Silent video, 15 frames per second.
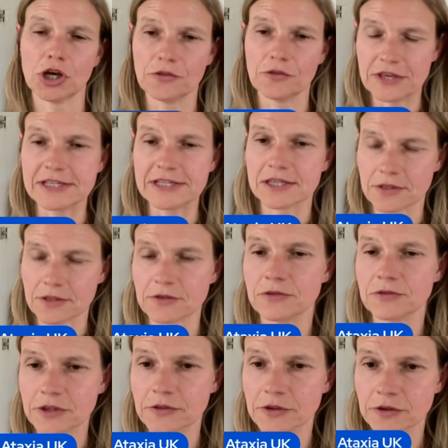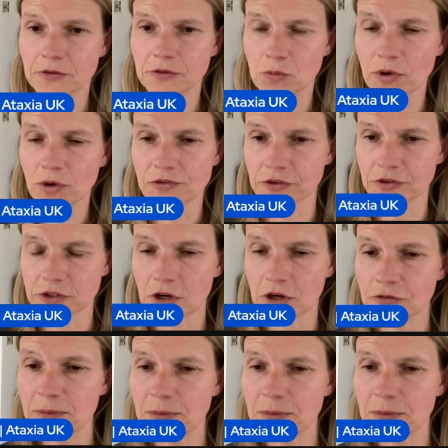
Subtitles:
these are the ones that I've